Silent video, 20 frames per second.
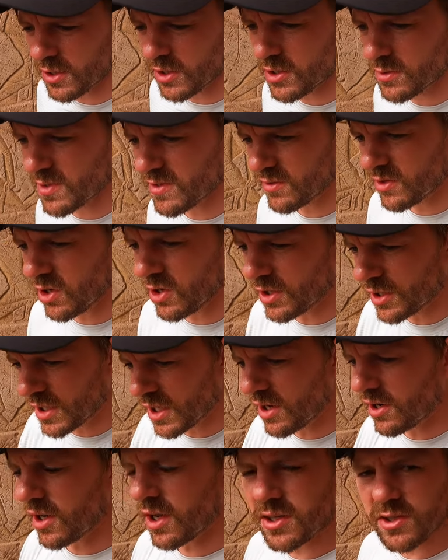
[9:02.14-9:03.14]
videos we've gotten
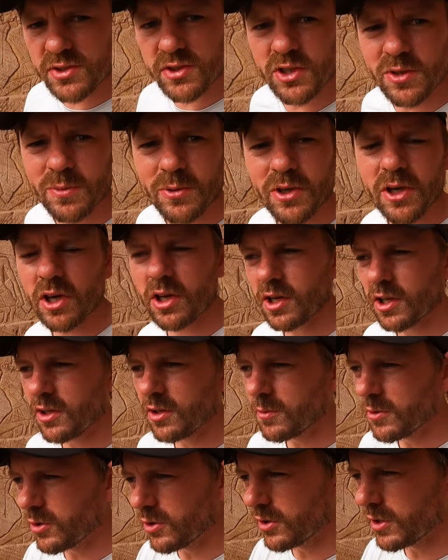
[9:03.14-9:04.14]
there like super early
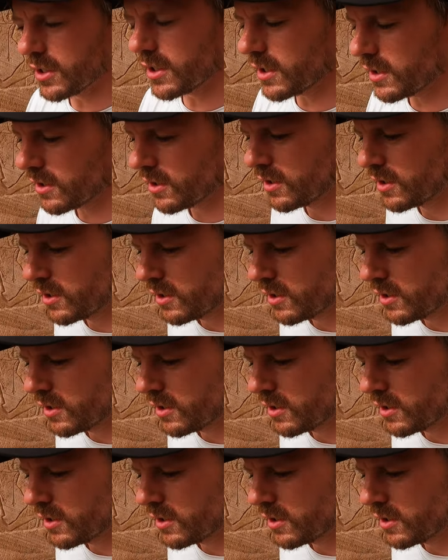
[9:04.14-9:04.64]
in the morning,